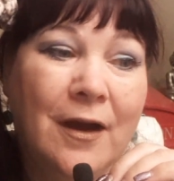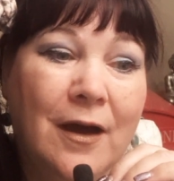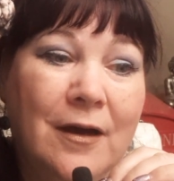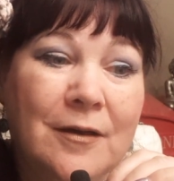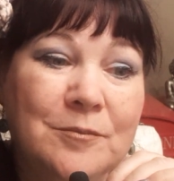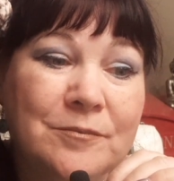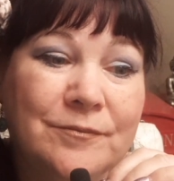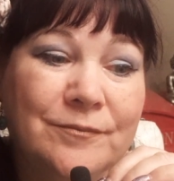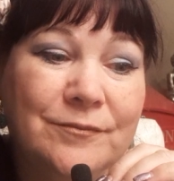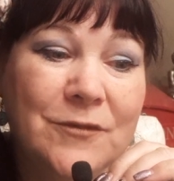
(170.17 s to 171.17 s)

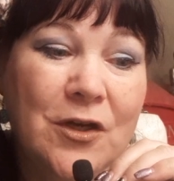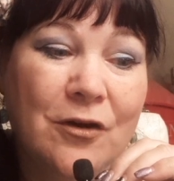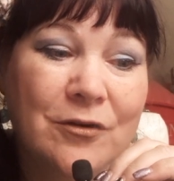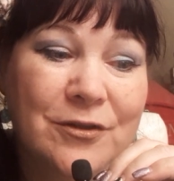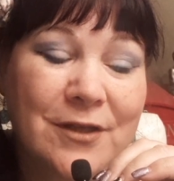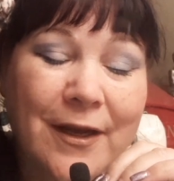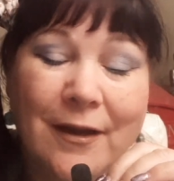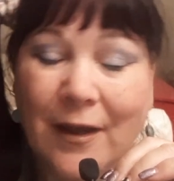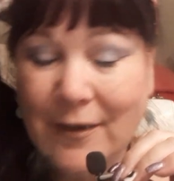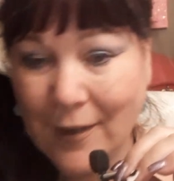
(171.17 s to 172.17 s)
Because
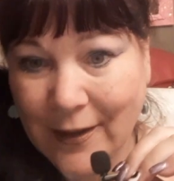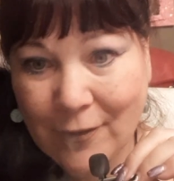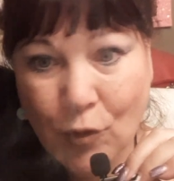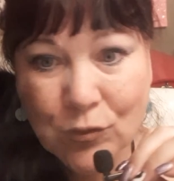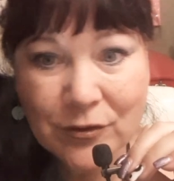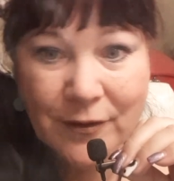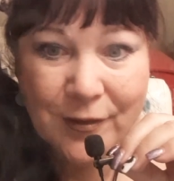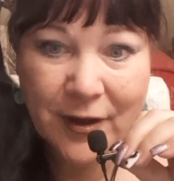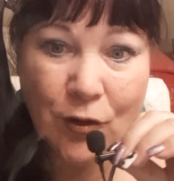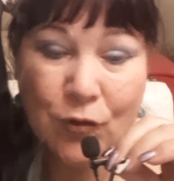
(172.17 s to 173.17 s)
like I hold a
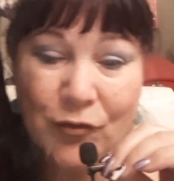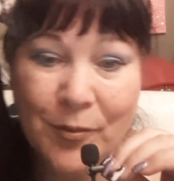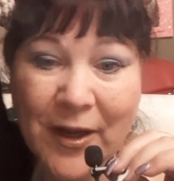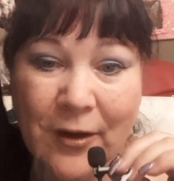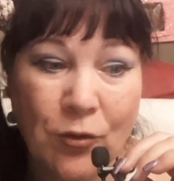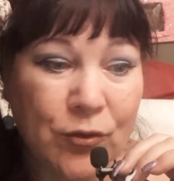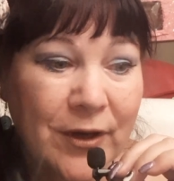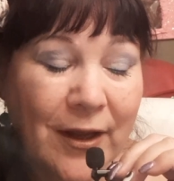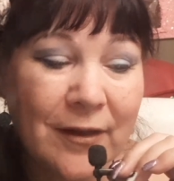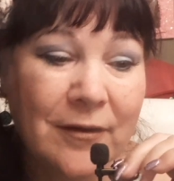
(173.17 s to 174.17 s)
thing over my own
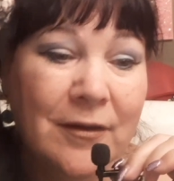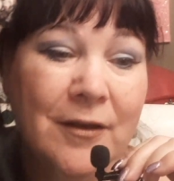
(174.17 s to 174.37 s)
head,